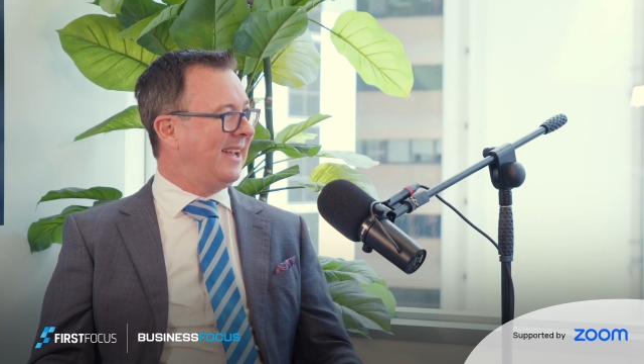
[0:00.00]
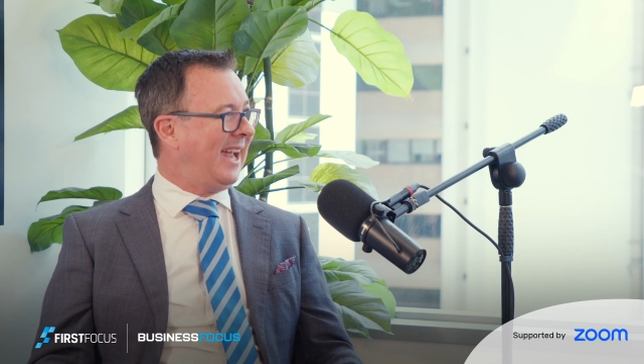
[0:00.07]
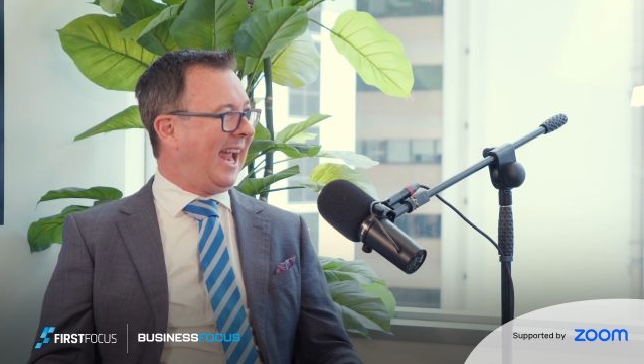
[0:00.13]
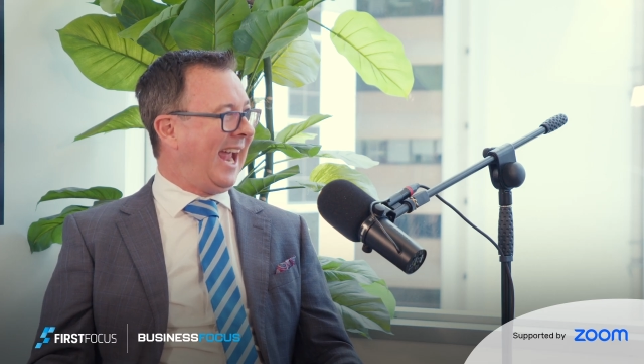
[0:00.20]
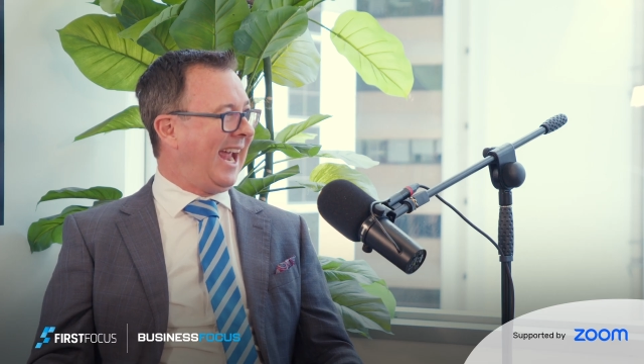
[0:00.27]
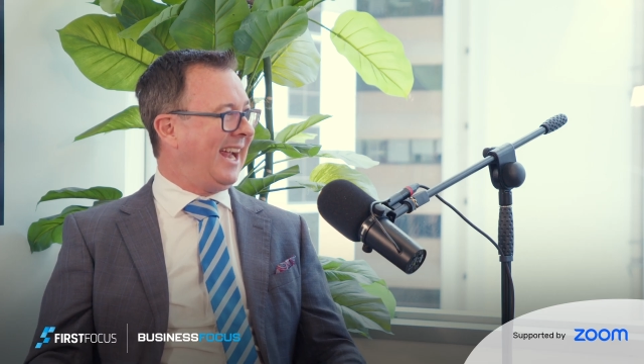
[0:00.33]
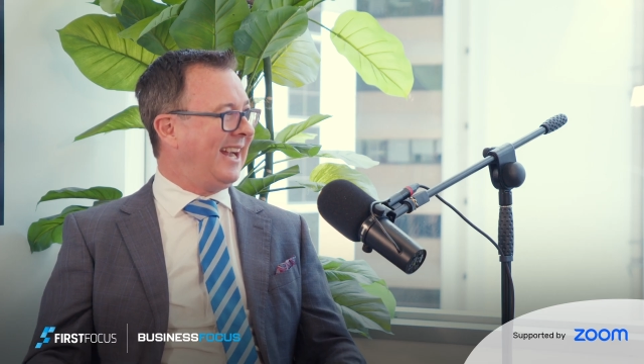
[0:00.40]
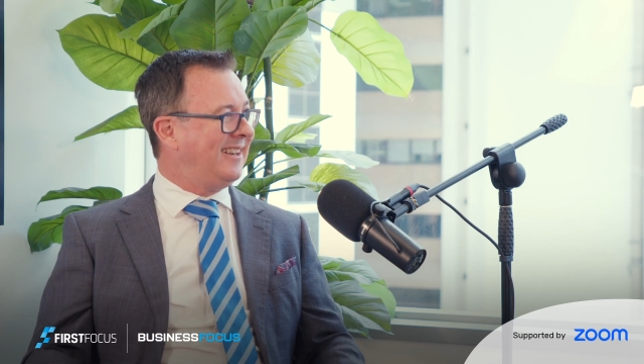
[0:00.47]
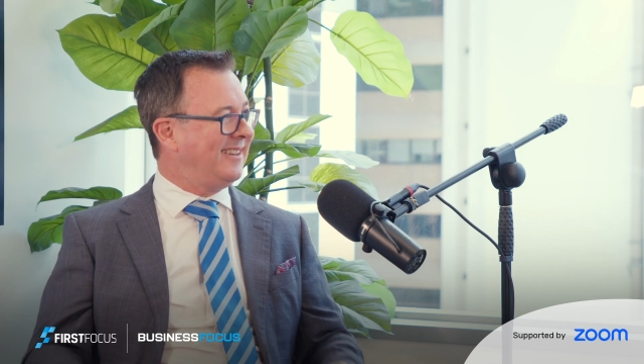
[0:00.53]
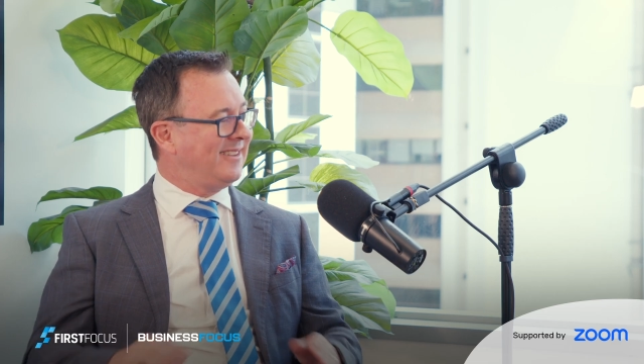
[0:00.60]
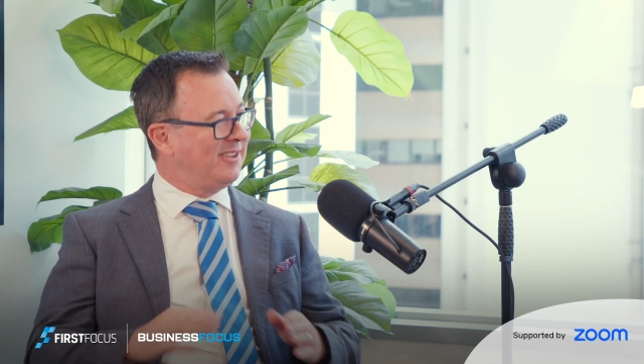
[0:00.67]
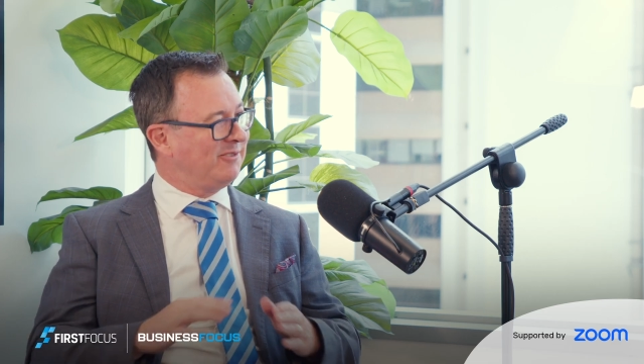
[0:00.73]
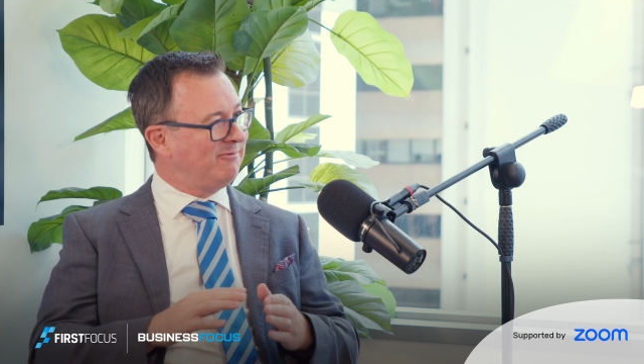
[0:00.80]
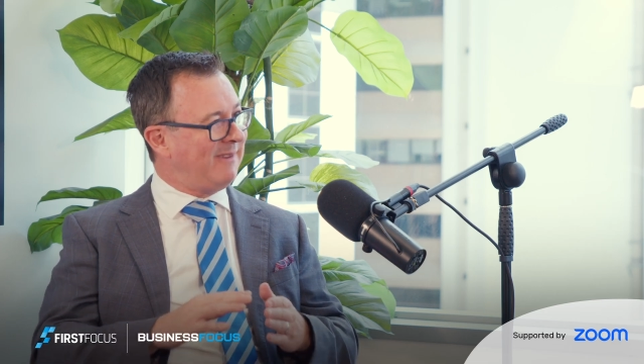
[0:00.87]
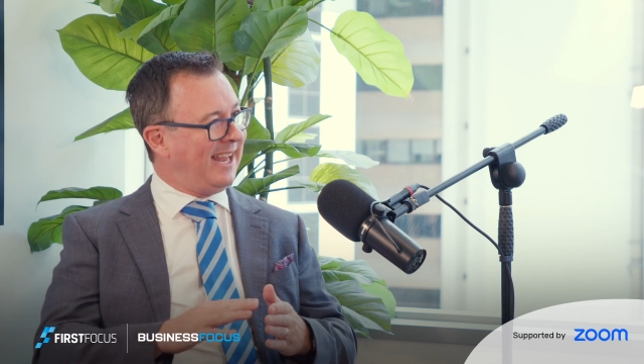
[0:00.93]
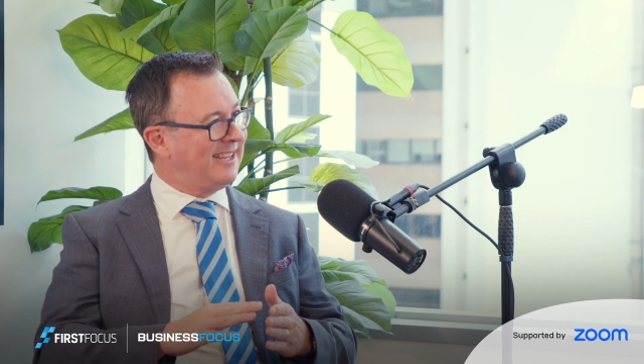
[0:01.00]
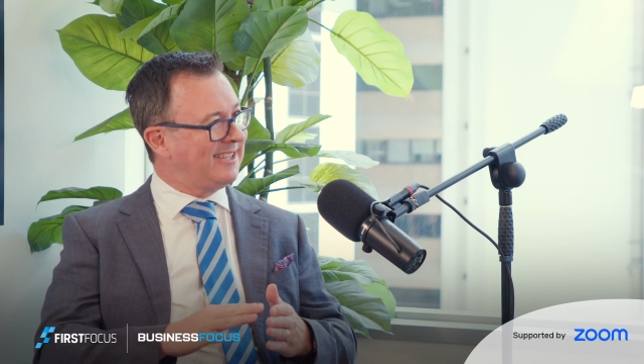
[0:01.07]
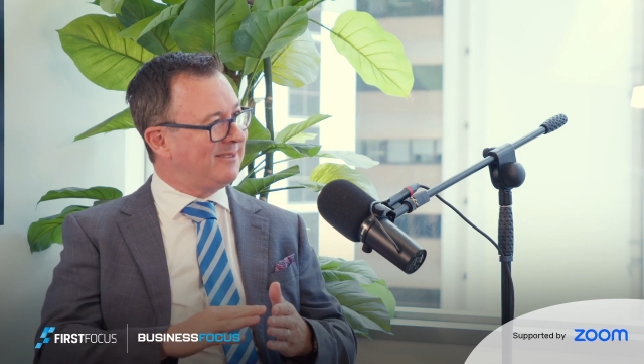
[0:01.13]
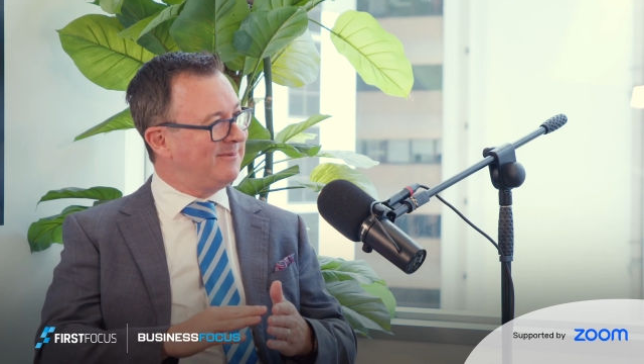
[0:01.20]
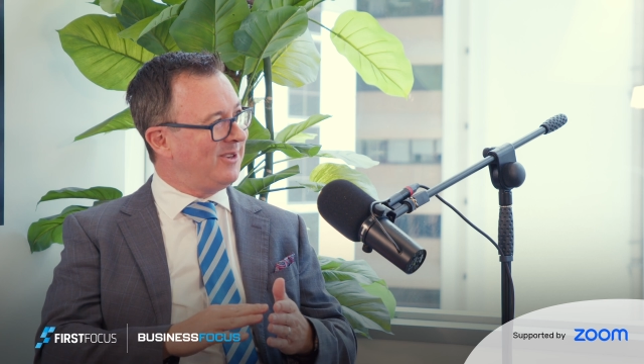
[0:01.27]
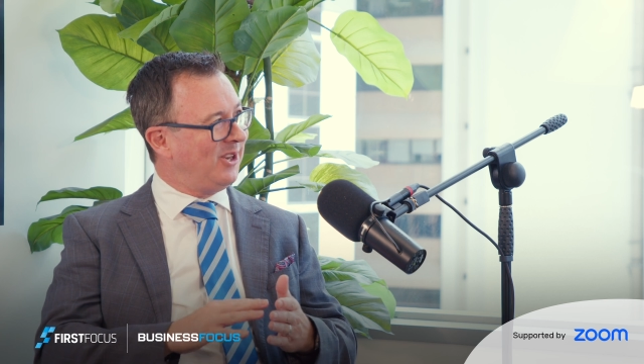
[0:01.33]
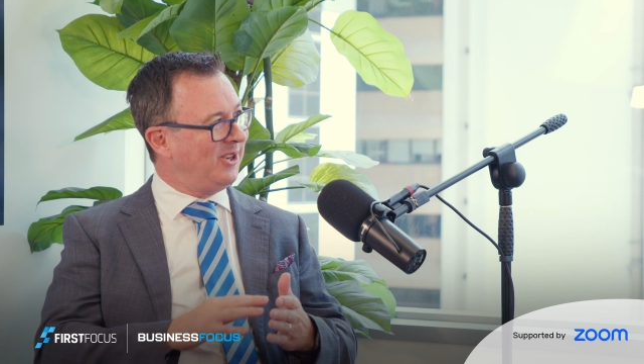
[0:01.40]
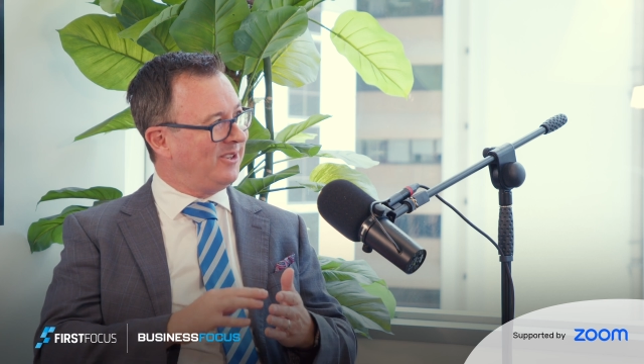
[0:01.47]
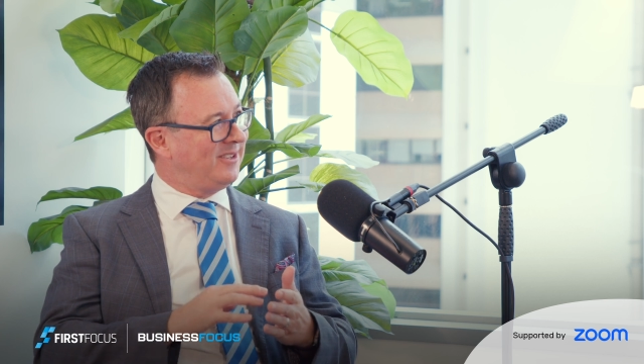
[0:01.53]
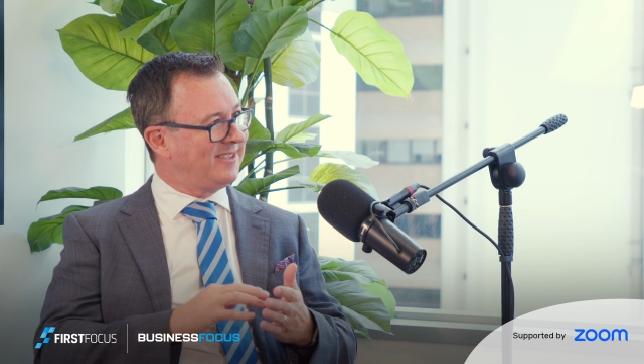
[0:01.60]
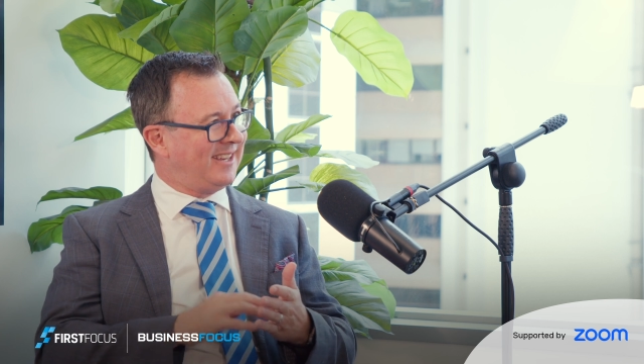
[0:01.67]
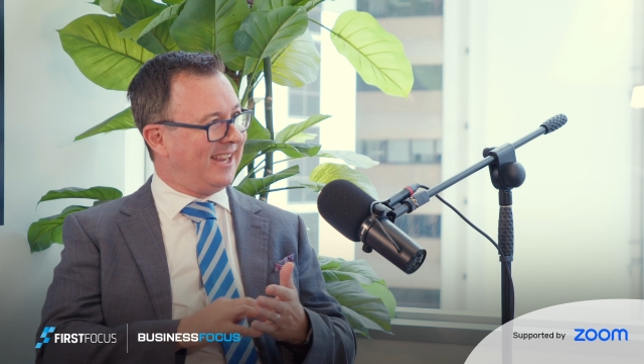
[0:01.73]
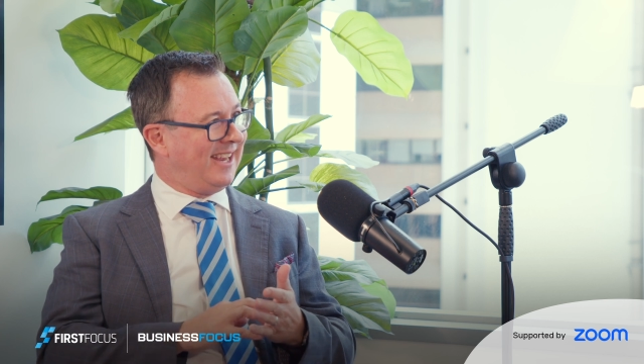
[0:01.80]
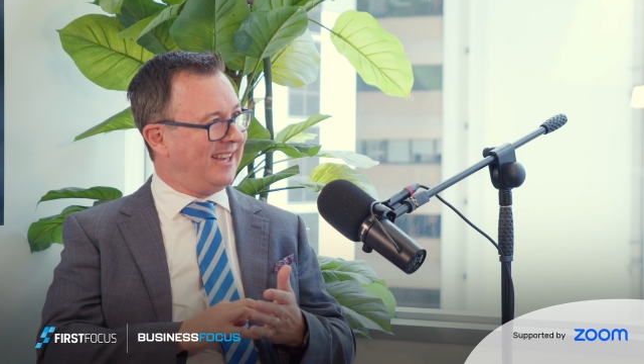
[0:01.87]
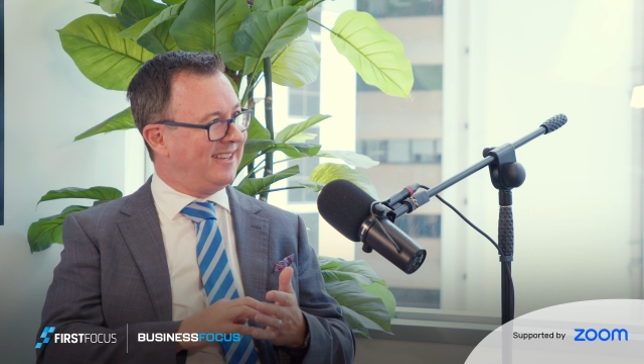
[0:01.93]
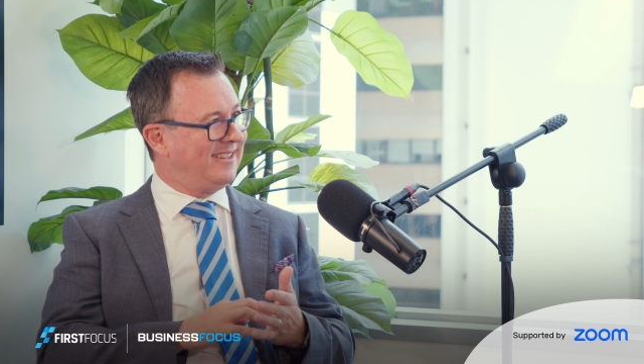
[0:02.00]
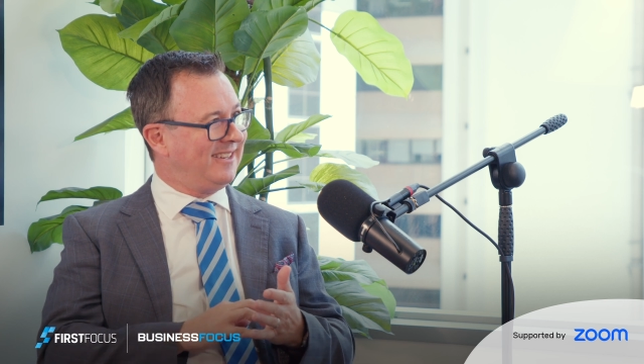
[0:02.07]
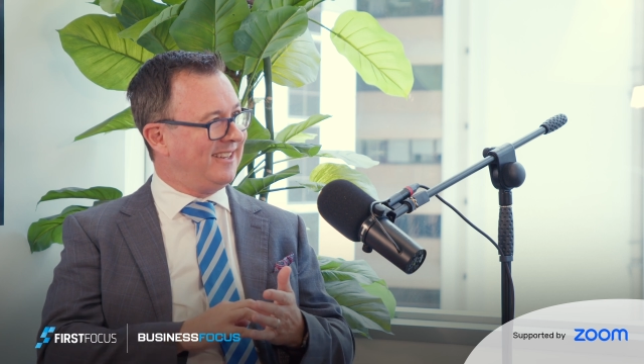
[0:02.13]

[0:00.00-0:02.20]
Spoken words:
the ransom note said,